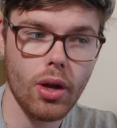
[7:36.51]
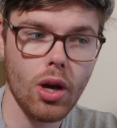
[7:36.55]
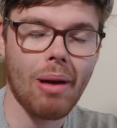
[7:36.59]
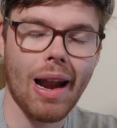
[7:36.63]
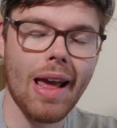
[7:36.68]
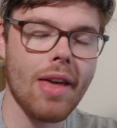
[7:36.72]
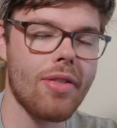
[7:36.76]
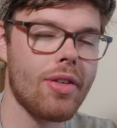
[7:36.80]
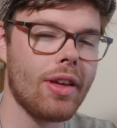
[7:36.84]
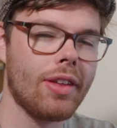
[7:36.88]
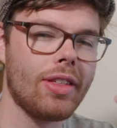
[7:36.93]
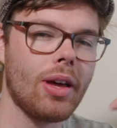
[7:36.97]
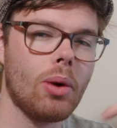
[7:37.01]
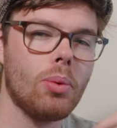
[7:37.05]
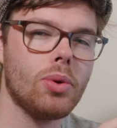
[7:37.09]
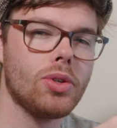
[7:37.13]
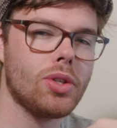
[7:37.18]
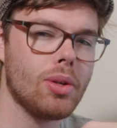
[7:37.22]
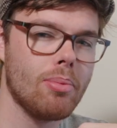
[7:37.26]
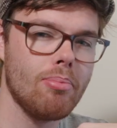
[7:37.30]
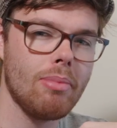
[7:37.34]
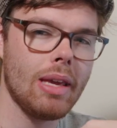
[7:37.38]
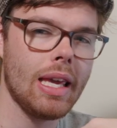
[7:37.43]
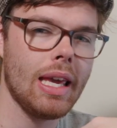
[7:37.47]
but I think that was
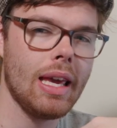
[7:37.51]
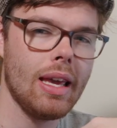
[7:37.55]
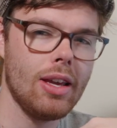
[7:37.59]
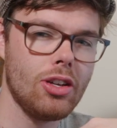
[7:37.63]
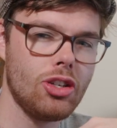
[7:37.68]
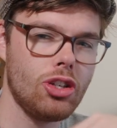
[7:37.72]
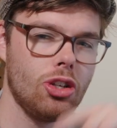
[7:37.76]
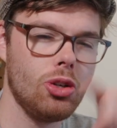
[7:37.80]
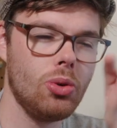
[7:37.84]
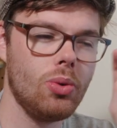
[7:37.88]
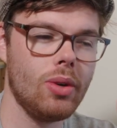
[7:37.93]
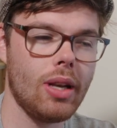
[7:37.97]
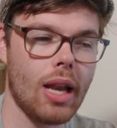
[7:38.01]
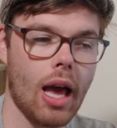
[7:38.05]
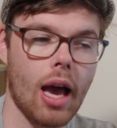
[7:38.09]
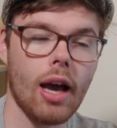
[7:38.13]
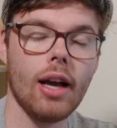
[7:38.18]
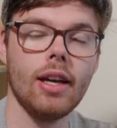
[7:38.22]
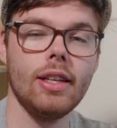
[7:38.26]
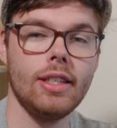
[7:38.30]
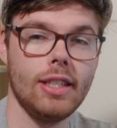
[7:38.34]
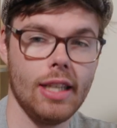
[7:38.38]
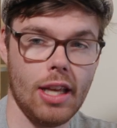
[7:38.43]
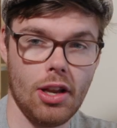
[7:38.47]
a me issue,
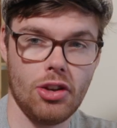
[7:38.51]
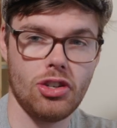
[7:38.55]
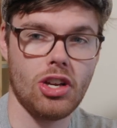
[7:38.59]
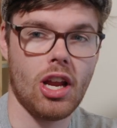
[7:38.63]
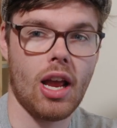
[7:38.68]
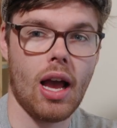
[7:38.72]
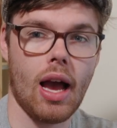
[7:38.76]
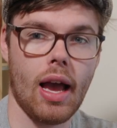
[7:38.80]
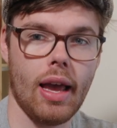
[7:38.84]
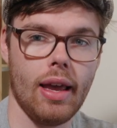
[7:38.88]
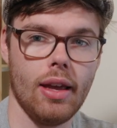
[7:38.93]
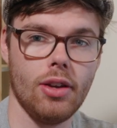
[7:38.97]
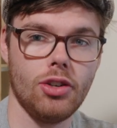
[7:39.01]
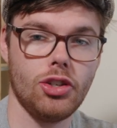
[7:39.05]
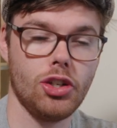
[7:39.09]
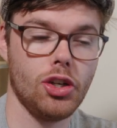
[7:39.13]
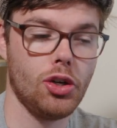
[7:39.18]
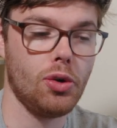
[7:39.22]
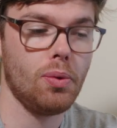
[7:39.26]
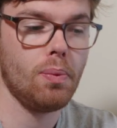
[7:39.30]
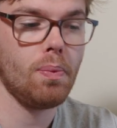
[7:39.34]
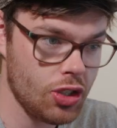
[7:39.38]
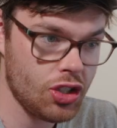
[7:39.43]
not a DJI issue.